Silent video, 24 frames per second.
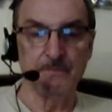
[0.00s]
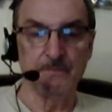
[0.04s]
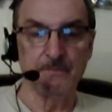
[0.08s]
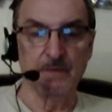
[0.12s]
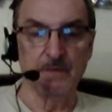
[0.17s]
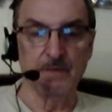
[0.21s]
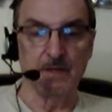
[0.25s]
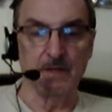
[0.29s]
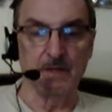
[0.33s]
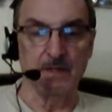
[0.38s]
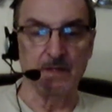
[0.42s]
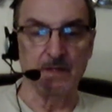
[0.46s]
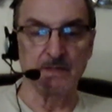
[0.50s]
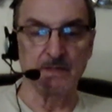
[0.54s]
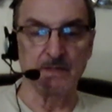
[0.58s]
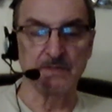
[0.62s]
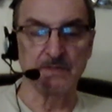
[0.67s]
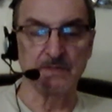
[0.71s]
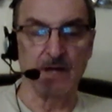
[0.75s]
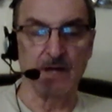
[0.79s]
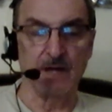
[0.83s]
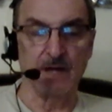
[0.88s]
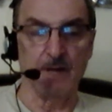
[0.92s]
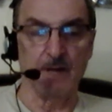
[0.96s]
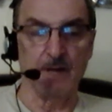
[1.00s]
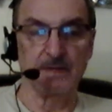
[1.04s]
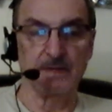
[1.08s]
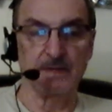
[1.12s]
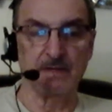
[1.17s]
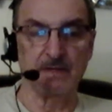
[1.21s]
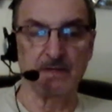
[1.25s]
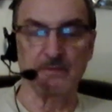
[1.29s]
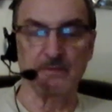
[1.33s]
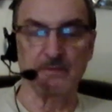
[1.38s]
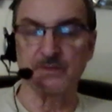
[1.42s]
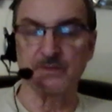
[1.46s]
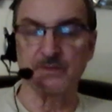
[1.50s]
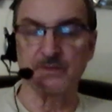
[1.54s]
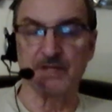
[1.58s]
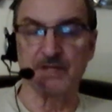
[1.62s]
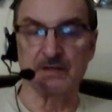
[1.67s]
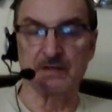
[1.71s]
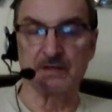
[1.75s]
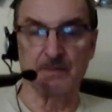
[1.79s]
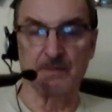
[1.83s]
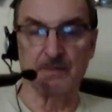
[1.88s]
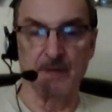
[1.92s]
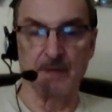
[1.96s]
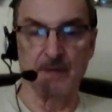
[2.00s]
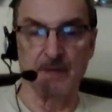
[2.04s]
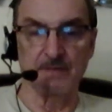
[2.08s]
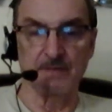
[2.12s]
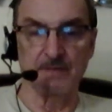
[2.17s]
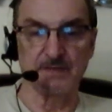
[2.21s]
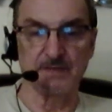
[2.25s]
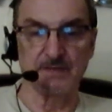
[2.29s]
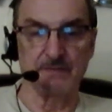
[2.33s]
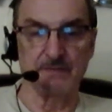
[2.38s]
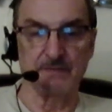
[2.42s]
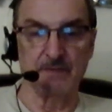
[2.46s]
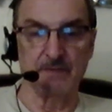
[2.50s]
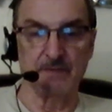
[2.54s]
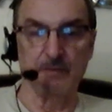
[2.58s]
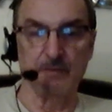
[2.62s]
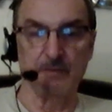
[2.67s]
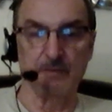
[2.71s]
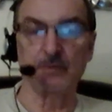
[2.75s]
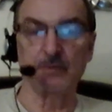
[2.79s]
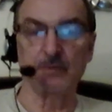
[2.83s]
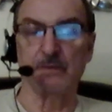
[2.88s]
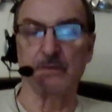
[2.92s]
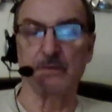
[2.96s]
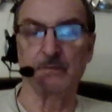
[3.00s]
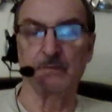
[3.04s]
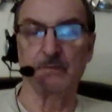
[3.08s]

is how many of those 10 commandments have they broken?